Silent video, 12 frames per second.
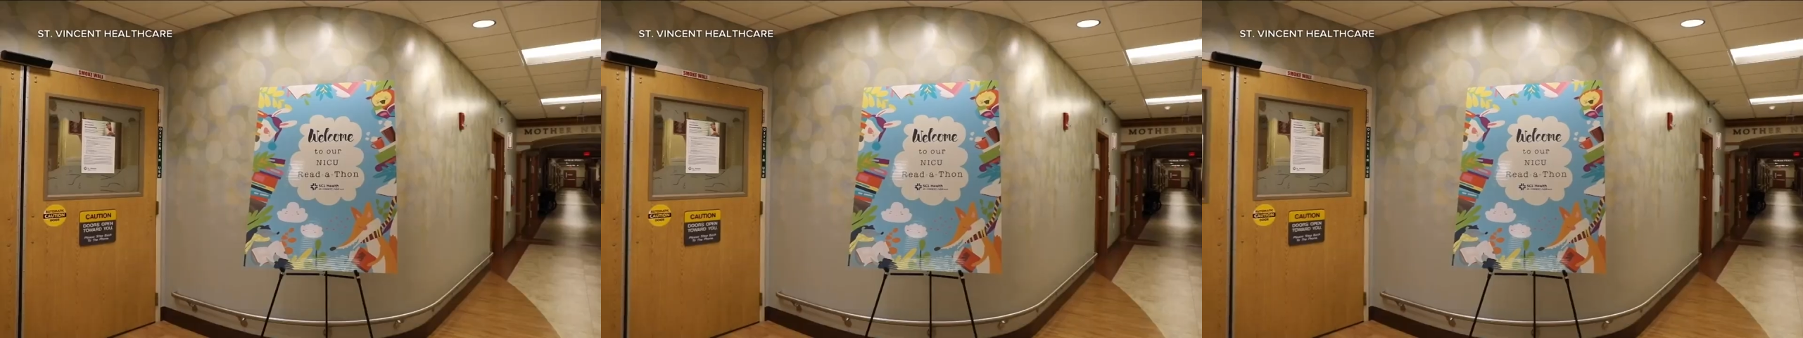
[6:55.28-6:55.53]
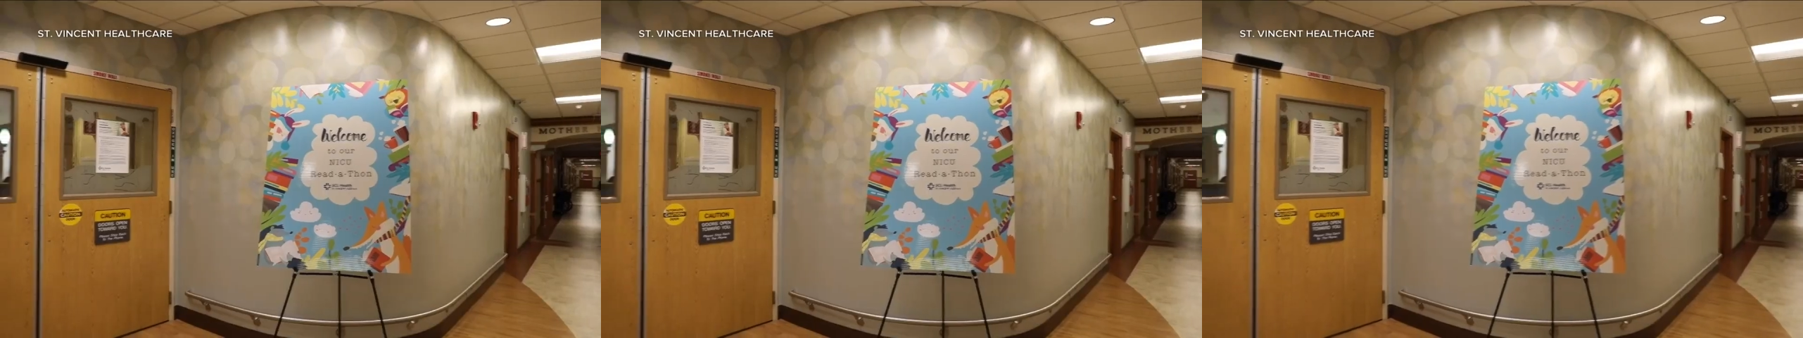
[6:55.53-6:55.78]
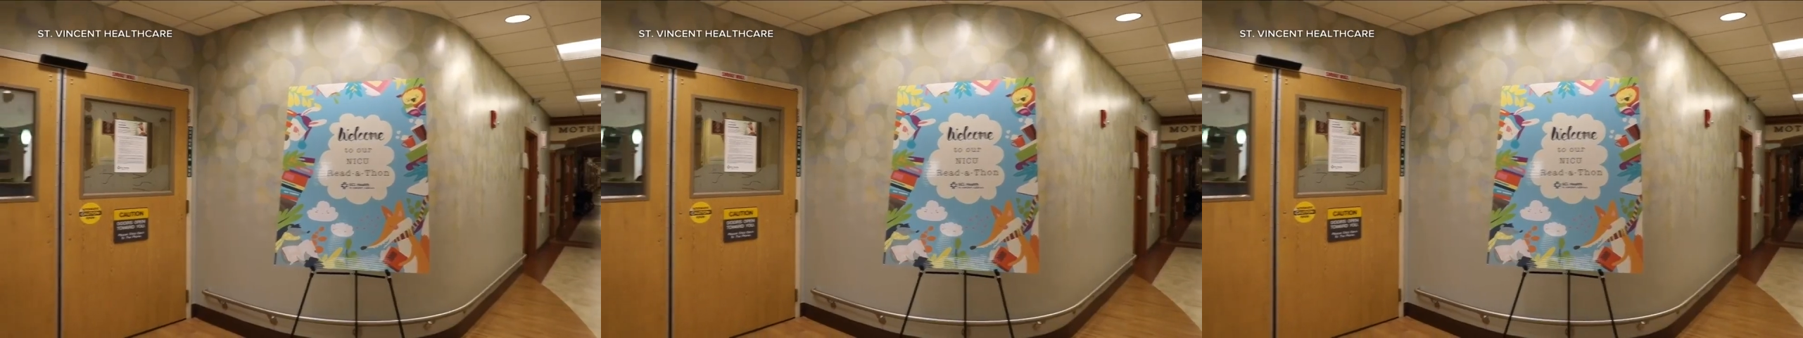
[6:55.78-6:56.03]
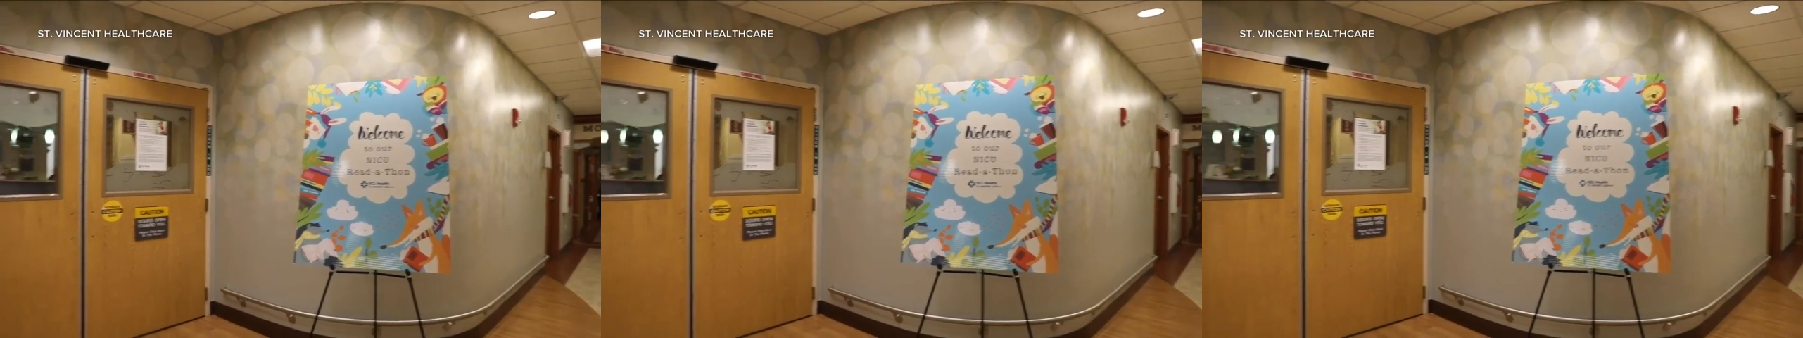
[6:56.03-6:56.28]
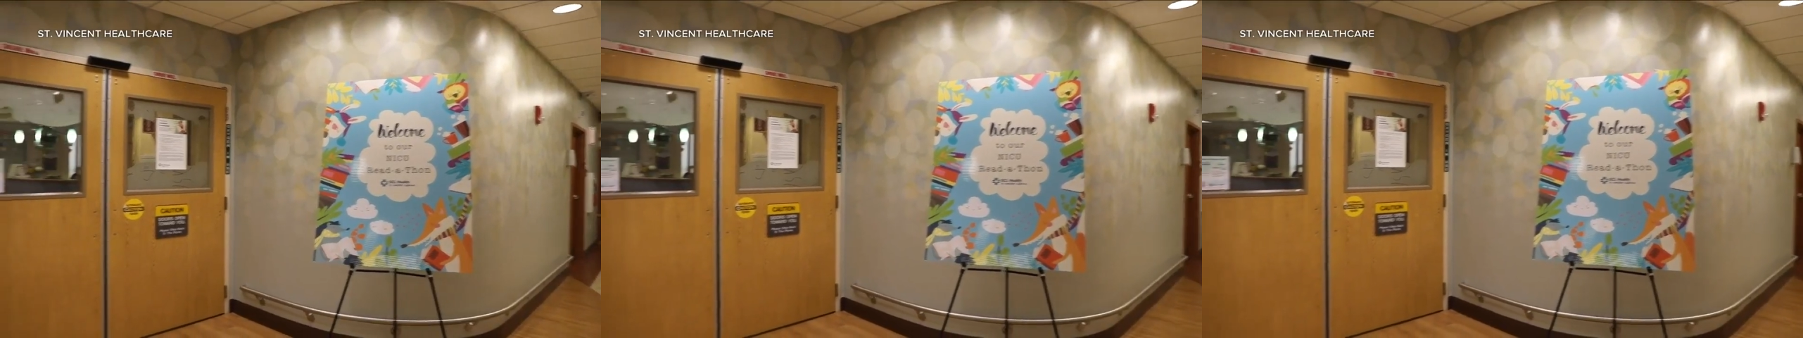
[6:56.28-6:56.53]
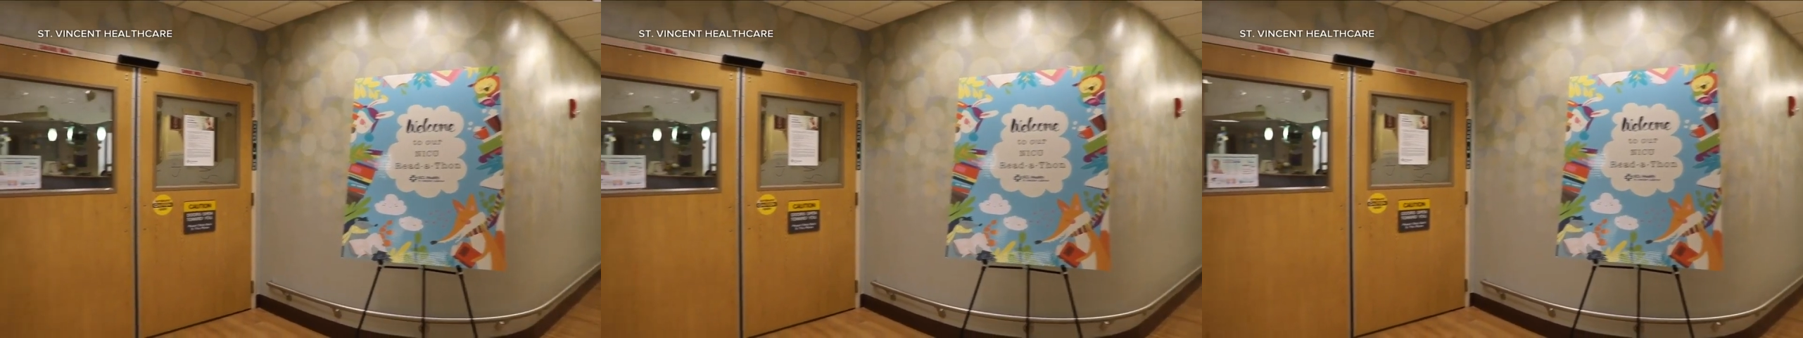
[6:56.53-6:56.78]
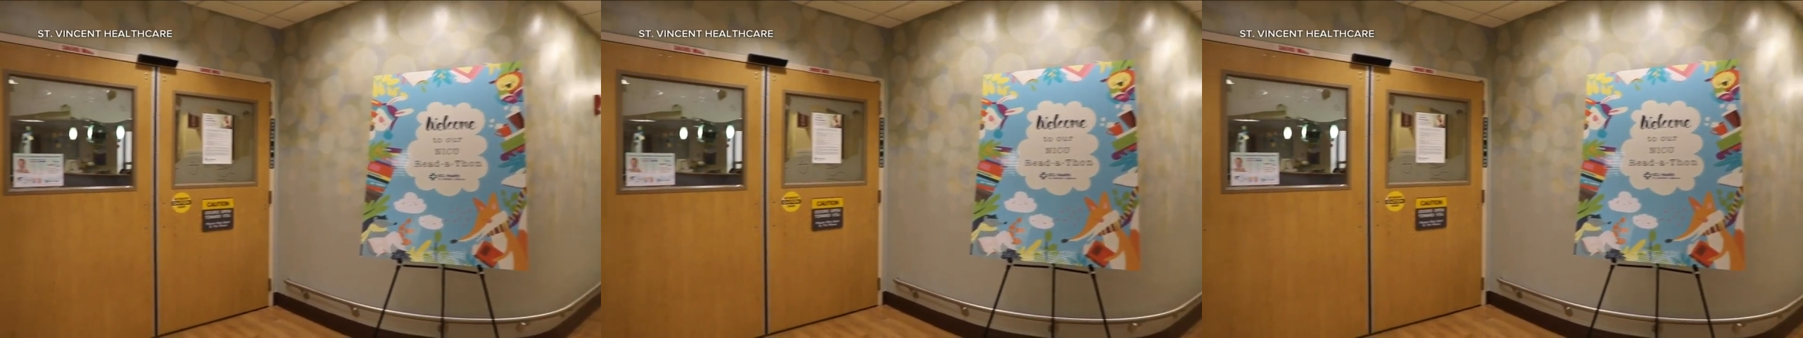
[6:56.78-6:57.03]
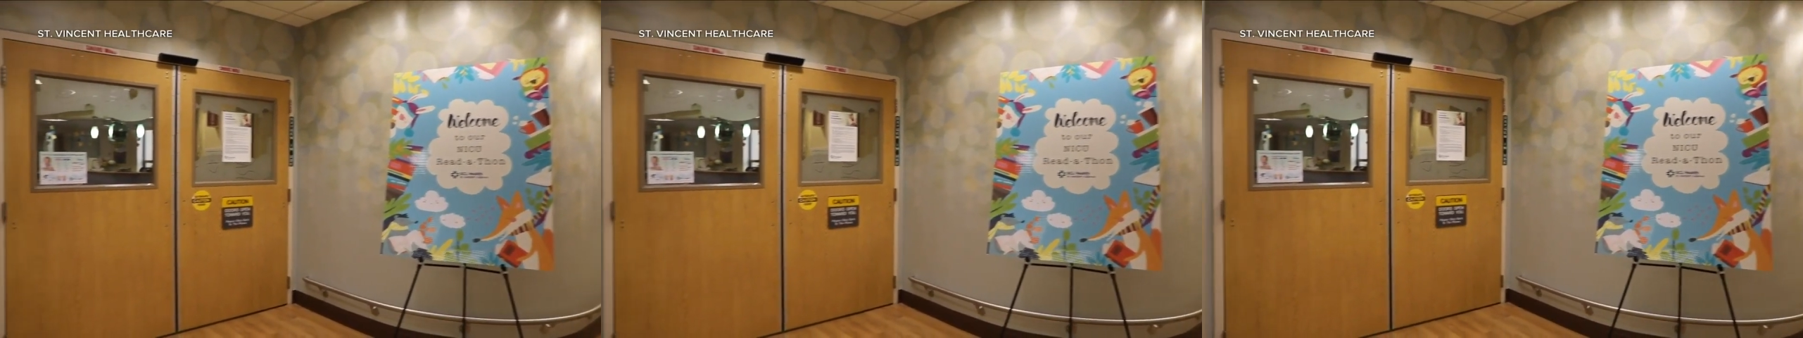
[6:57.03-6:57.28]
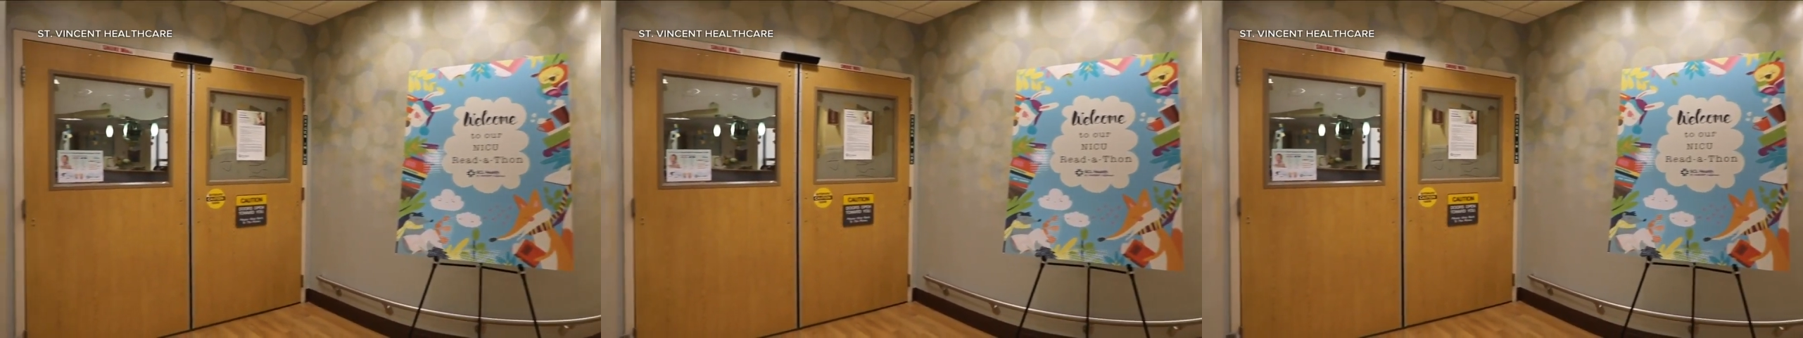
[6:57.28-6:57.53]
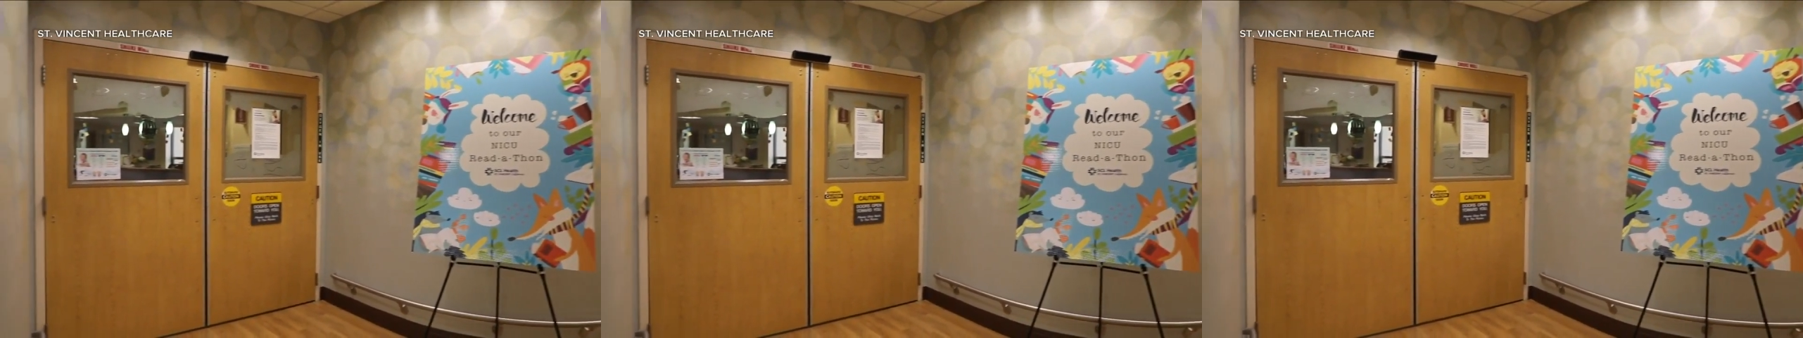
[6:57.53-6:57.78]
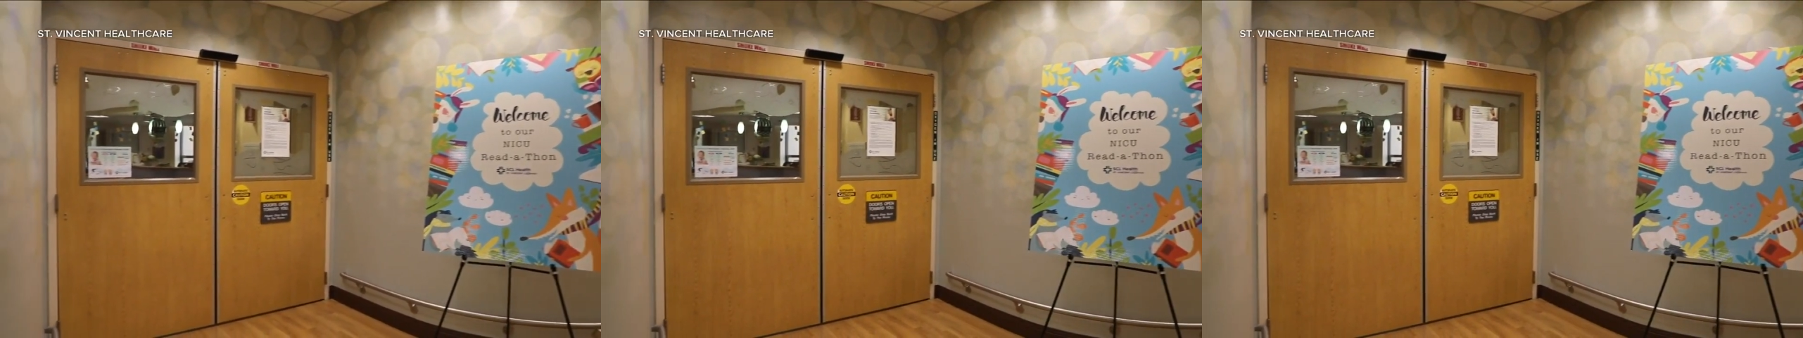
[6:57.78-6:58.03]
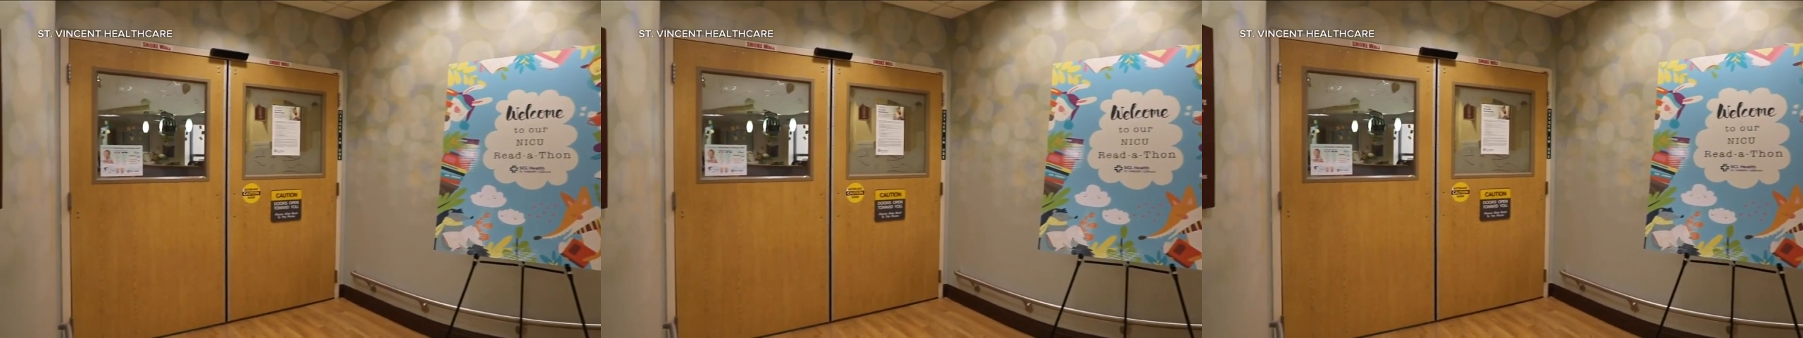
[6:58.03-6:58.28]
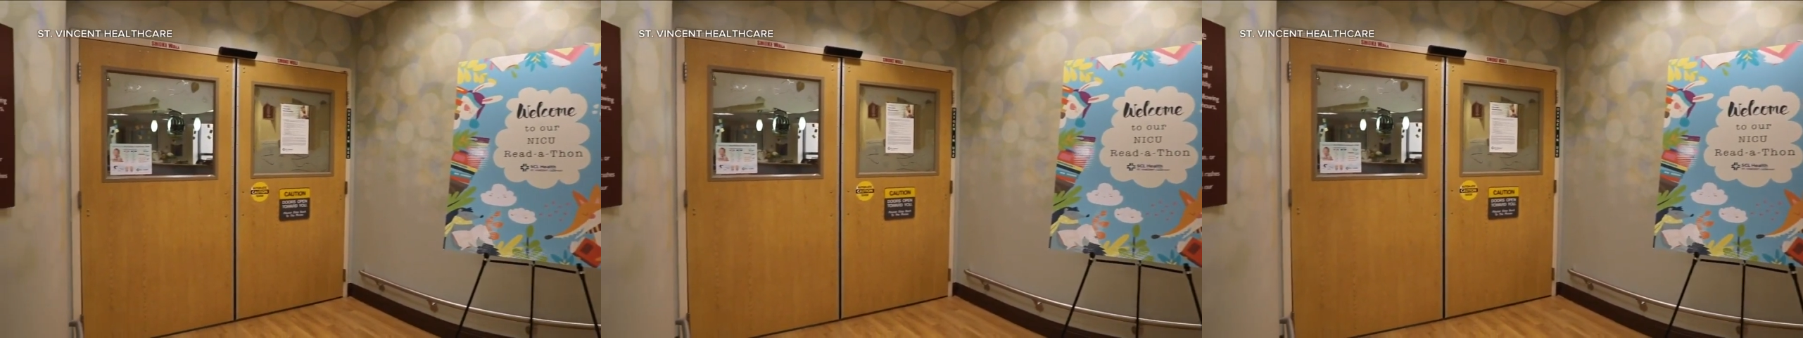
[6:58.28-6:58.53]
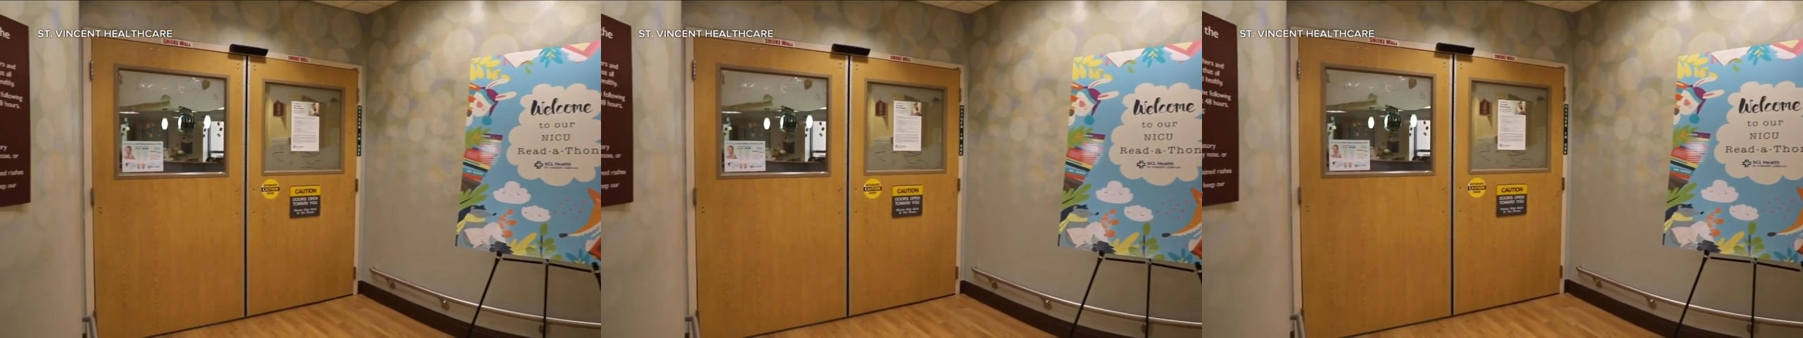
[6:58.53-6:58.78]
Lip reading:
Nobody's mouth can be seen.